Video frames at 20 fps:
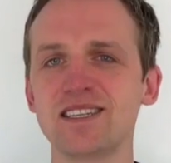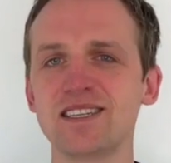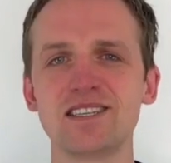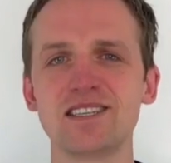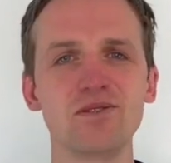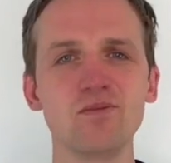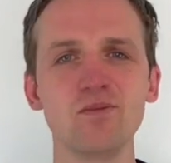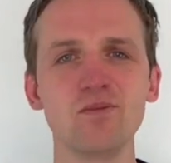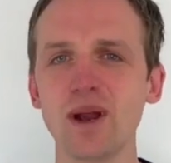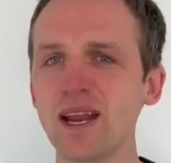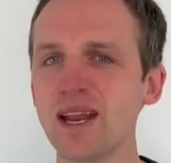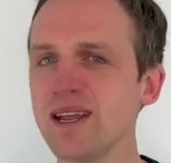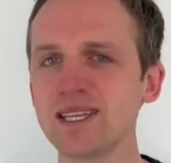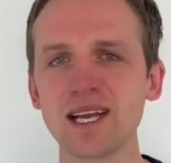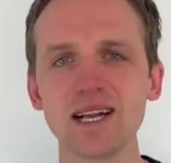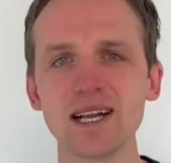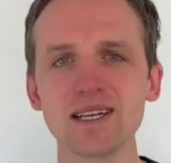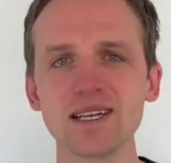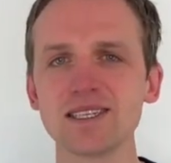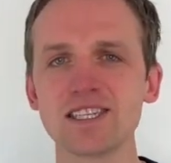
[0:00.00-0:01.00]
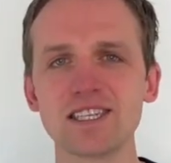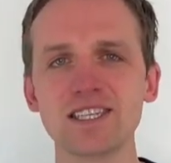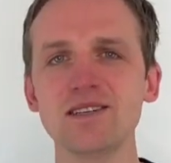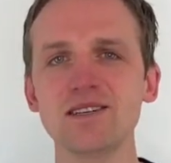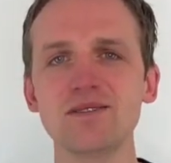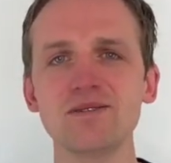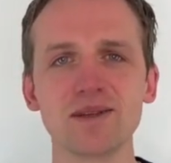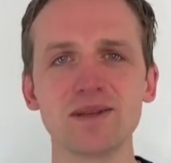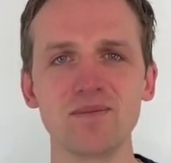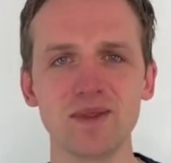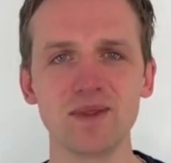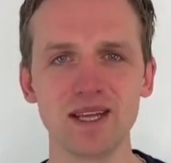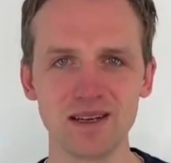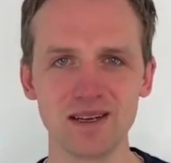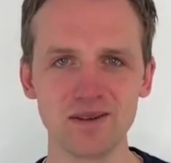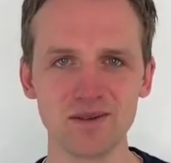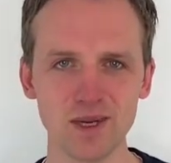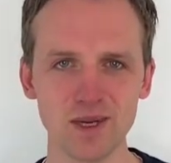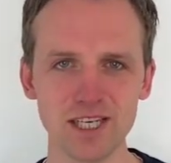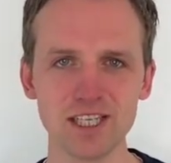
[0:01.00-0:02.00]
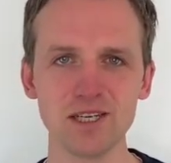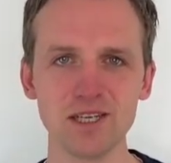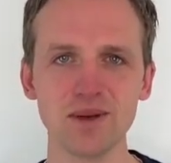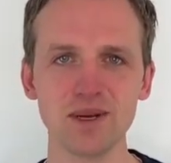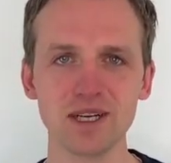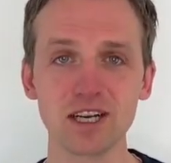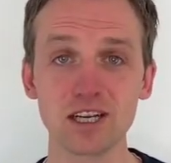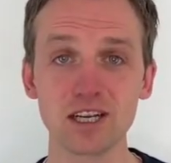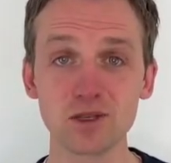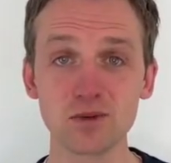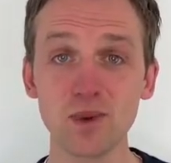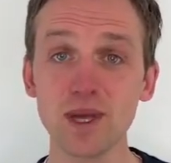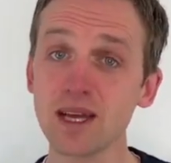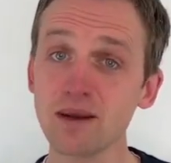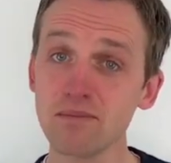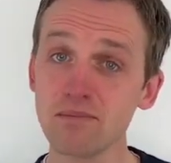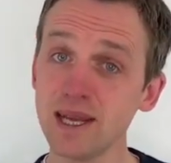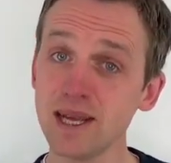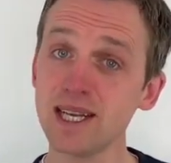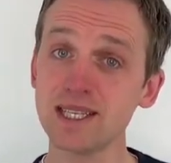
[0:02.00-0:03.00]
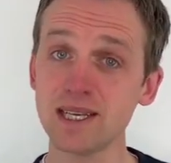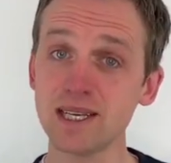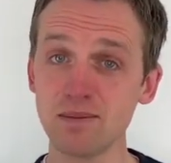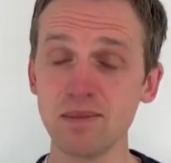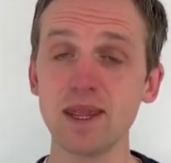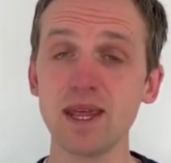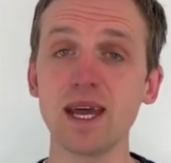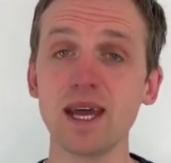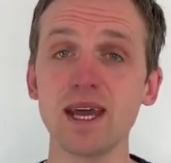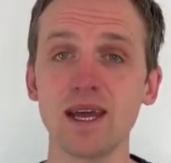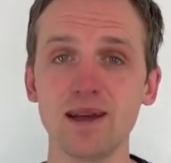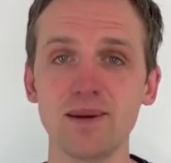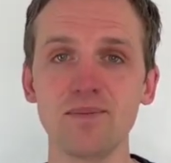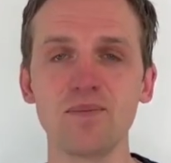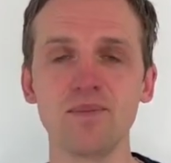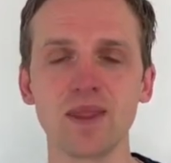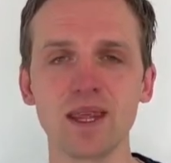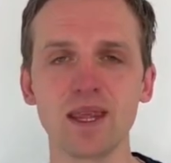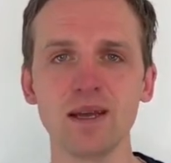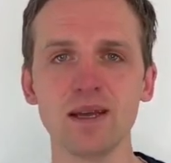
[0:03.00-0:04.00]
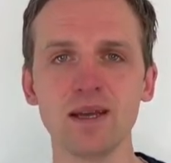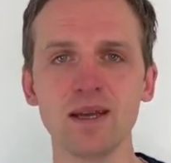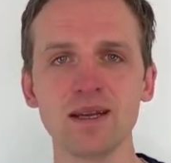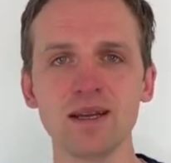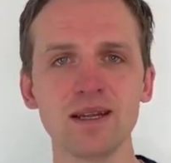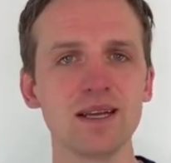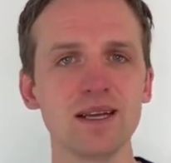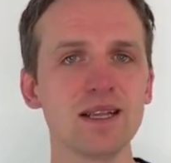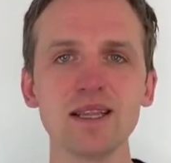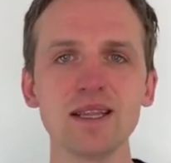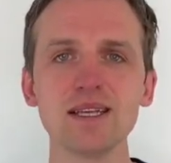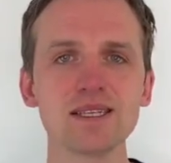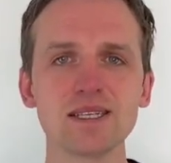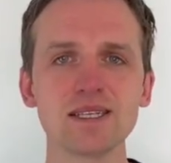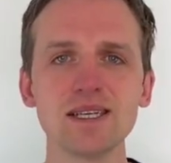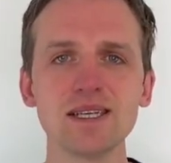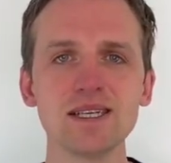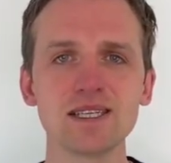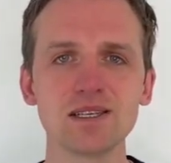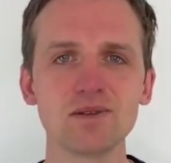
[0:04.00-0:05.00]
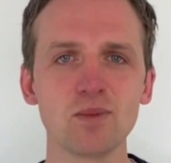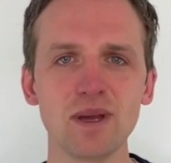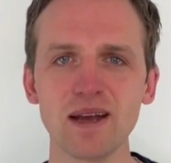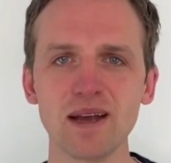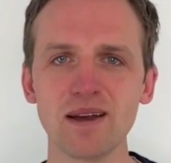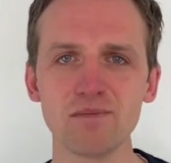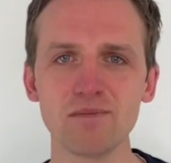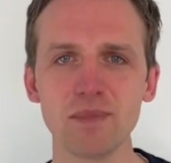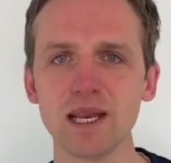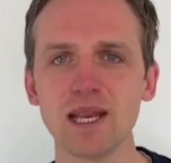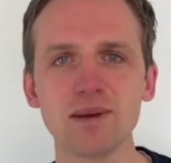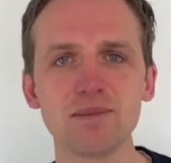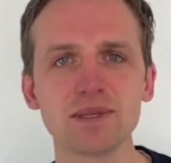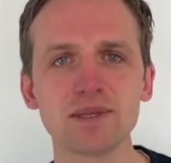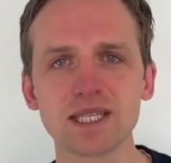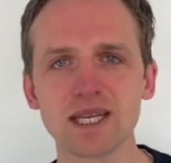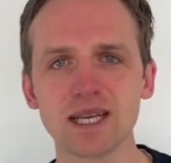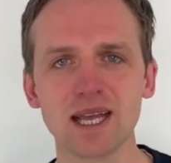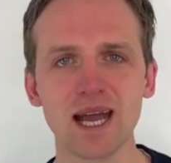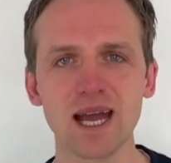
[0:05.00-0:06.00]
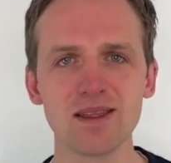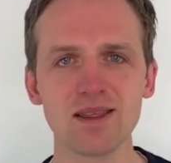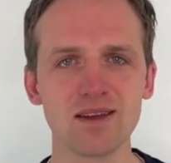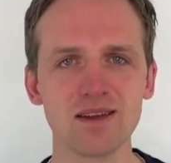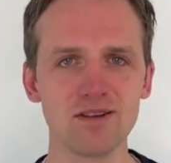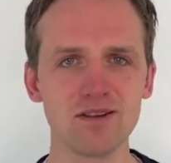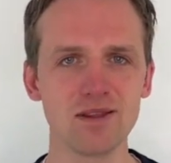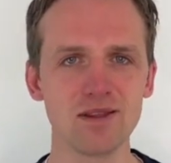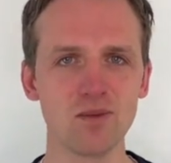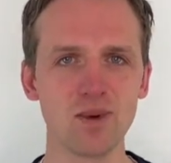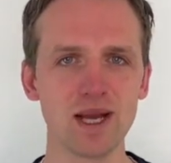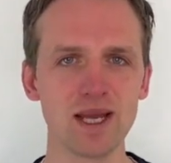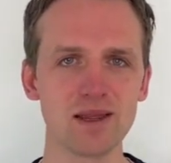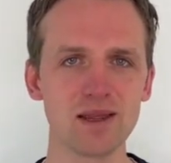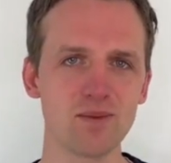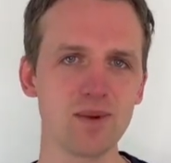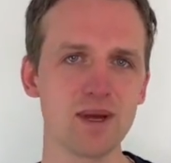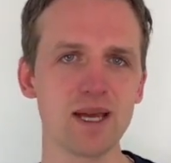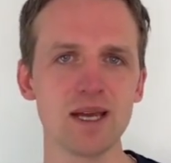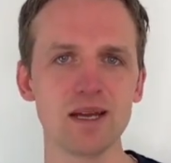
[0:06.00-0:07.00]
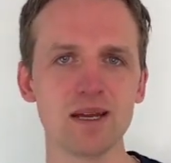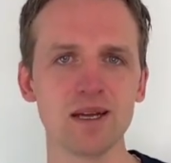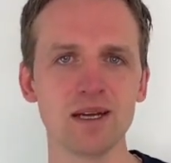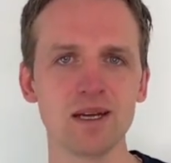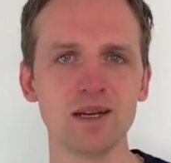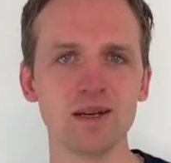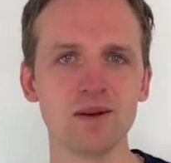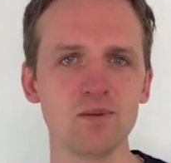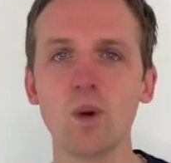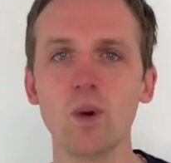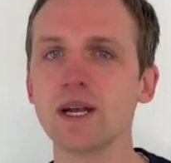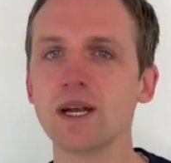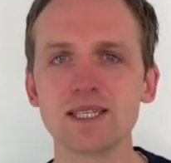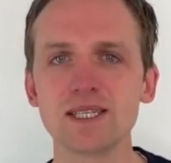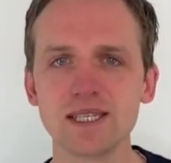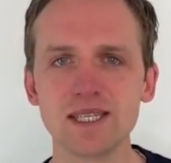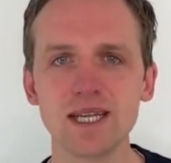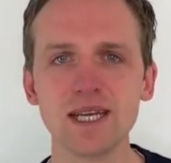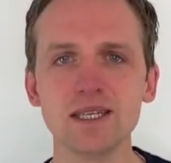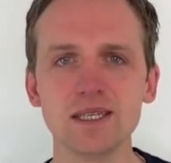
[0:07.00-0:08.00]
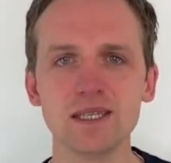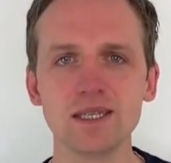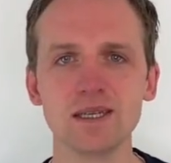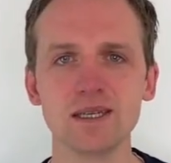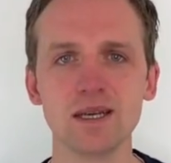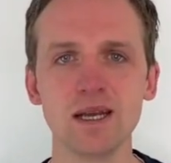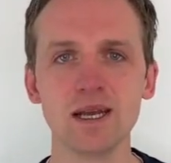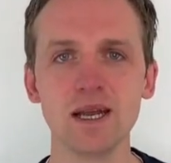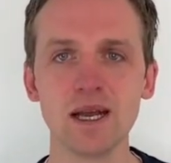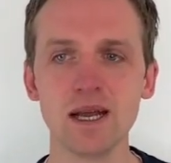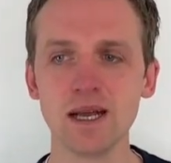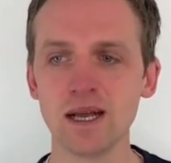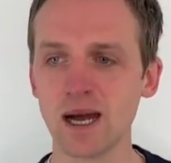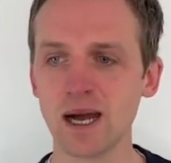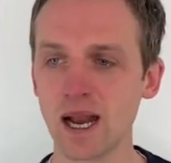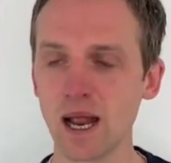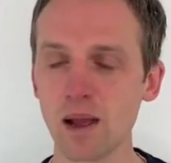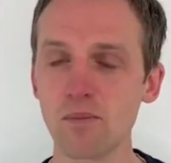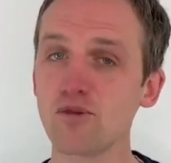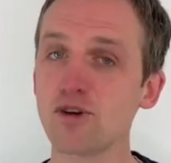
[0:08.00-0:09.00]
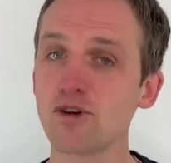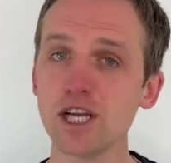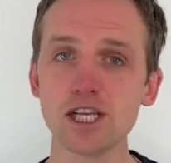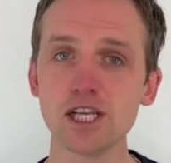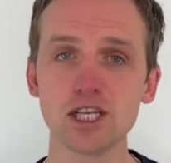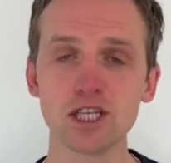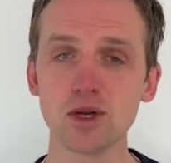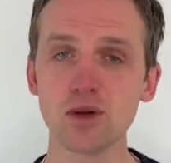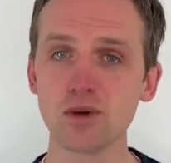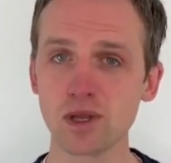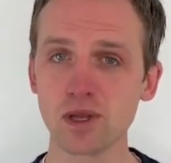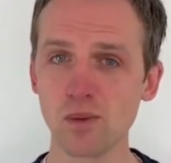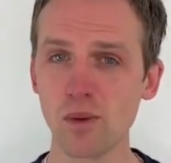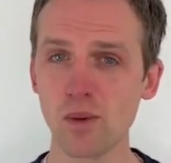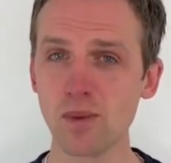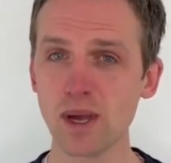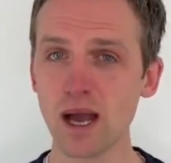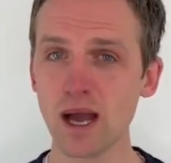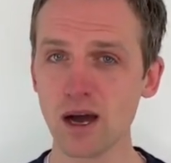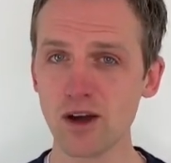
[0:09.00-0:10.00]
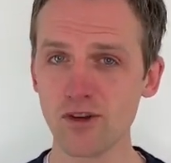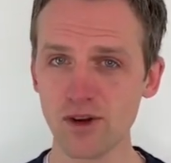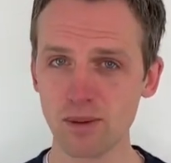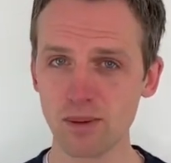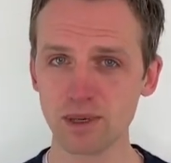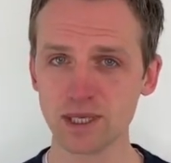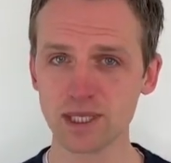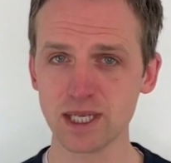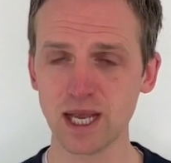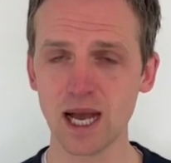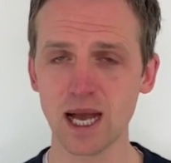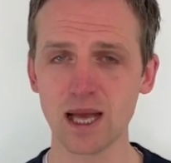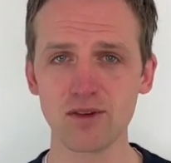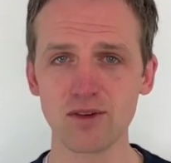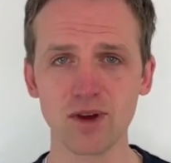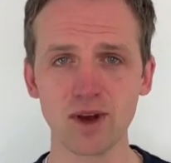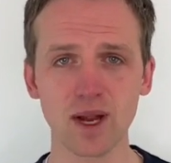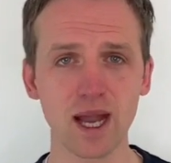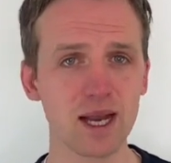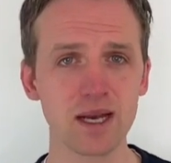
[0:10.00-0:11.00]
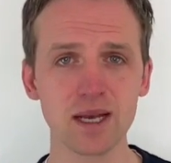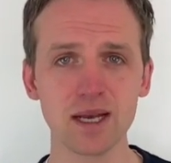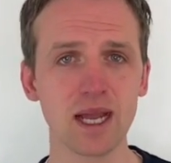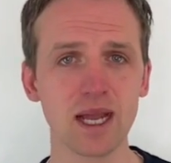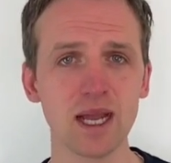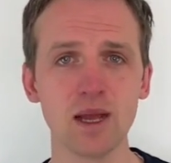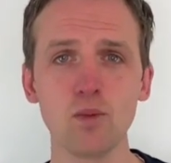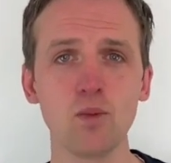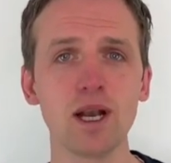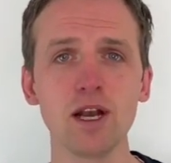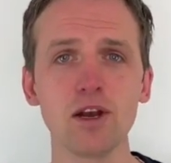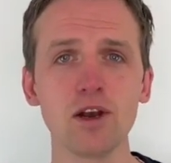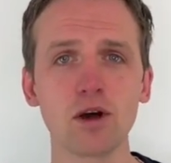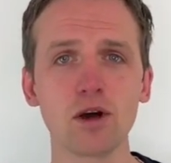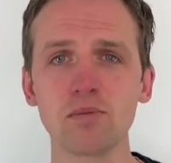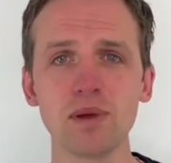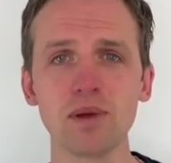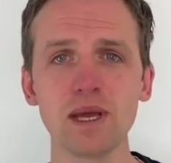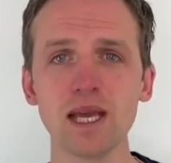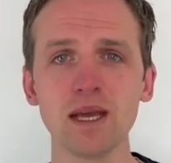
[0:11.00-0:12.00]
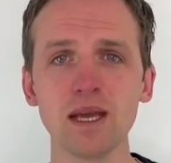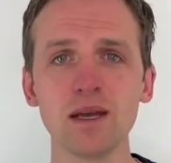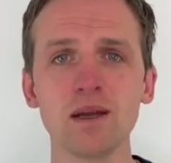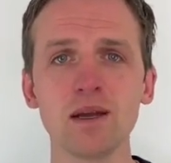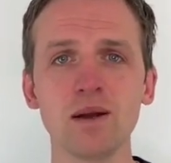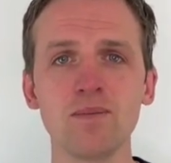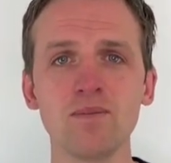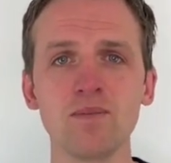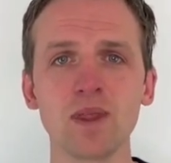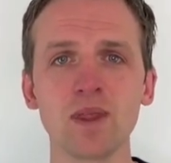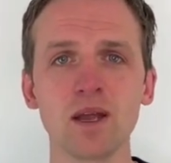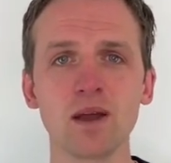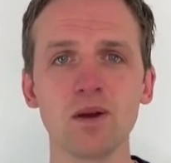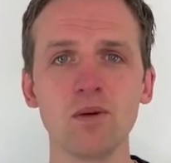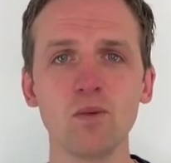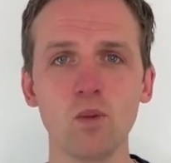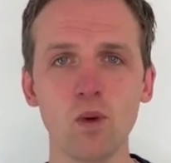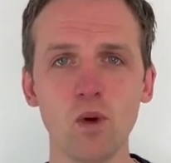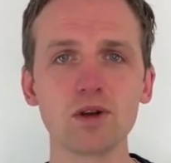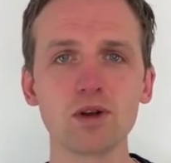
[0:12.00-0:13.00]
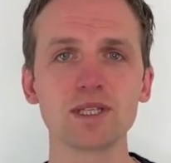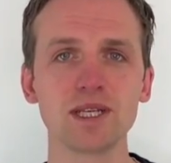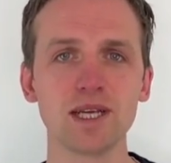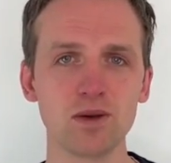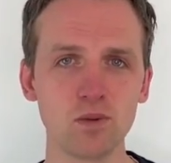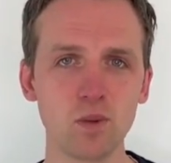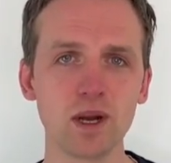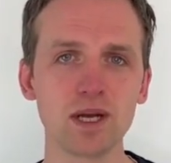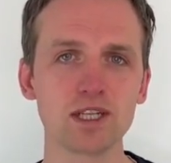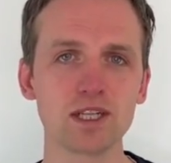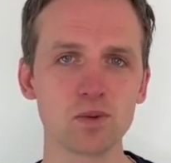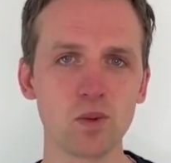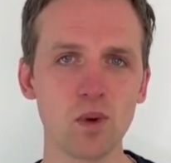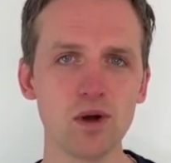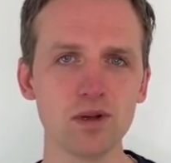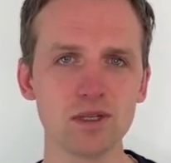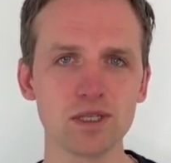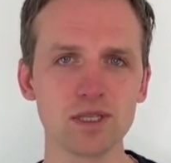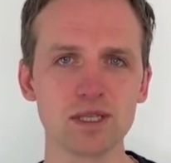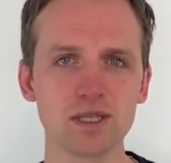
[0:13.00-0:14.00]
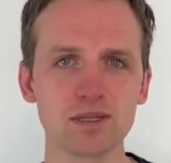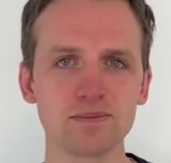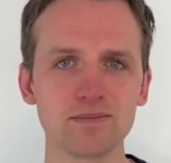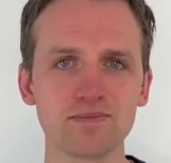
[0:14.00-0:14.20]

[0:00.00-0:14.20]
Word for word: when He tells us to do something, we do it because we can meet Him there. In this season, we haven't been able to gather in the way that we once did. And I'm pretty sure that when we are able to gather again, it will not be what it once was.